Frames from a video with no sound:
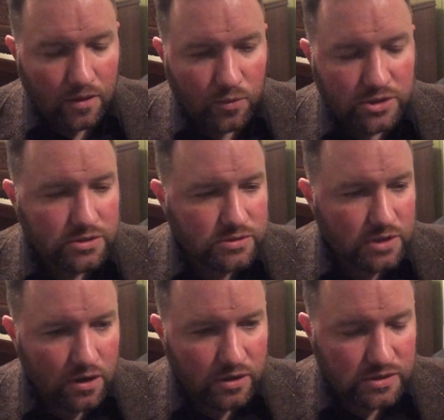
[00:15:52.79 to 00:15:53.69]
Richard
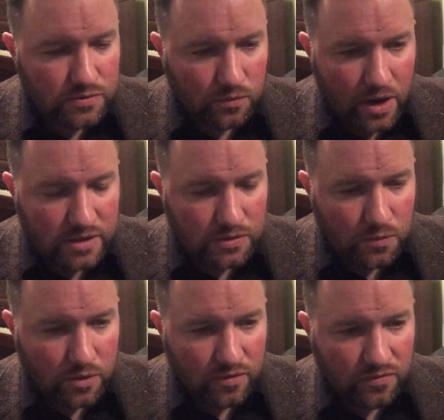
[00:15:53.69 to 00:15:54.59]
Tarnas writes a
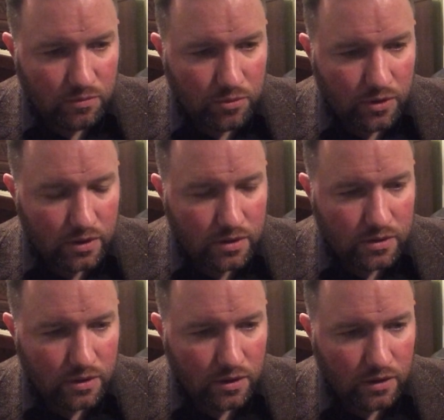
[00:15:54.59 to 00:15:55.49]
wonderful book
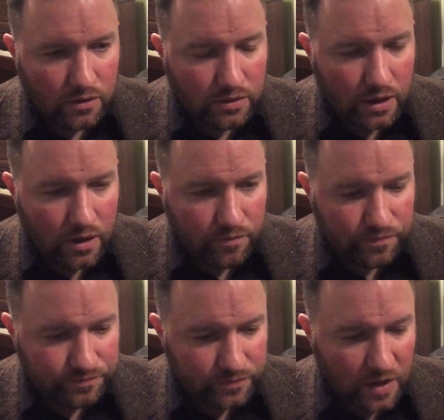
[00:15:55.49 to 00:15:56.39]
called
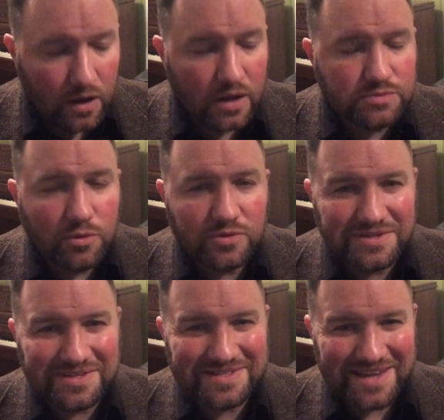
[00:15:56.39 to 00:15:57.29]

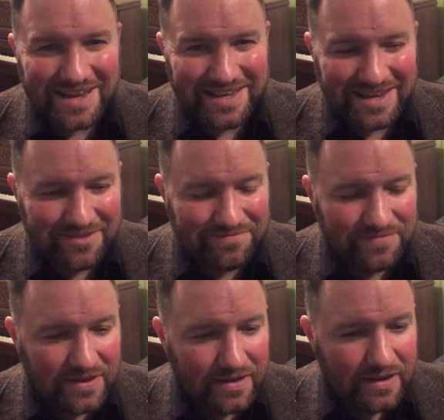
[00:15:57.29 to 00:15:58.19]
Cosmos and Psyche.
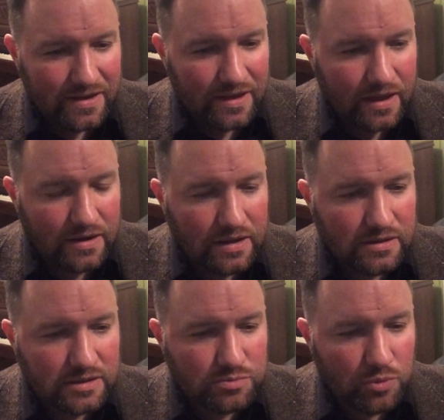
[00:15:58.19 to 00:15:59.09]
And in
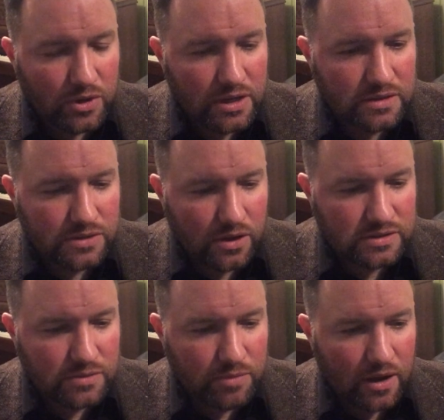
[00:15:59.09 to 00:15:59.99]
this book, he
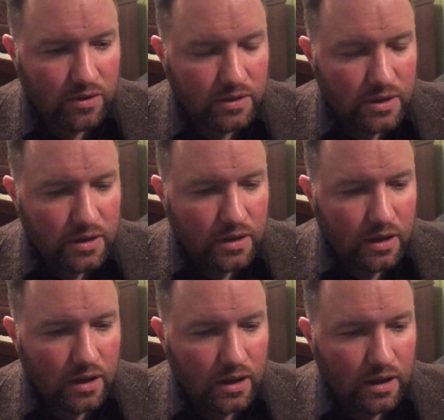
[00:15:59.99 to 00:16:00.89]
talks about
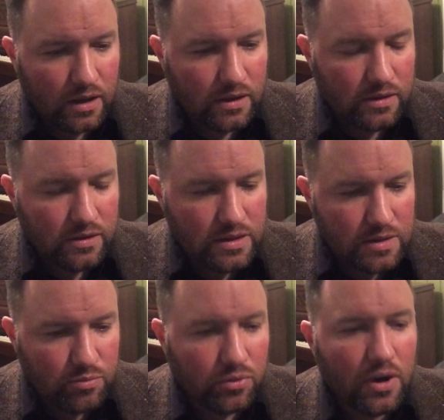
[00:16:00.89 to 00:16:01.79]

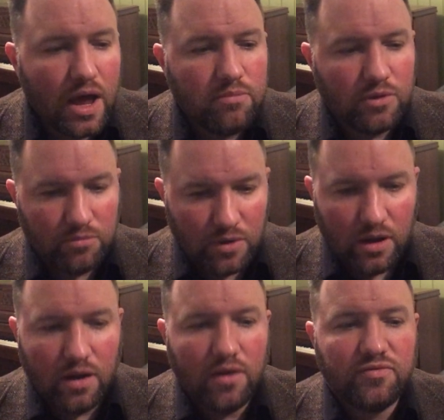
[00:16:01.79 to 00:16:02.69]
the problem
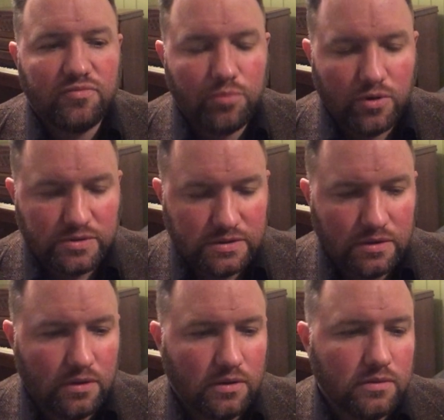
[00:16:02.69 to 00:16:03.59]
of
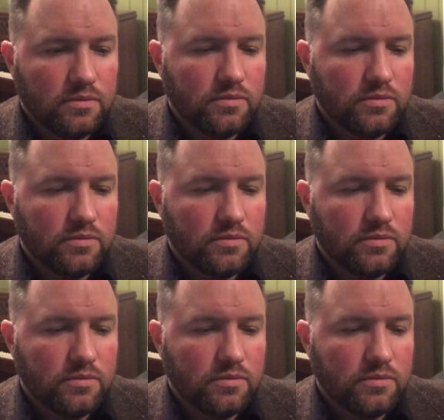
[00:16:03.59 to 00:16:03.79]
personal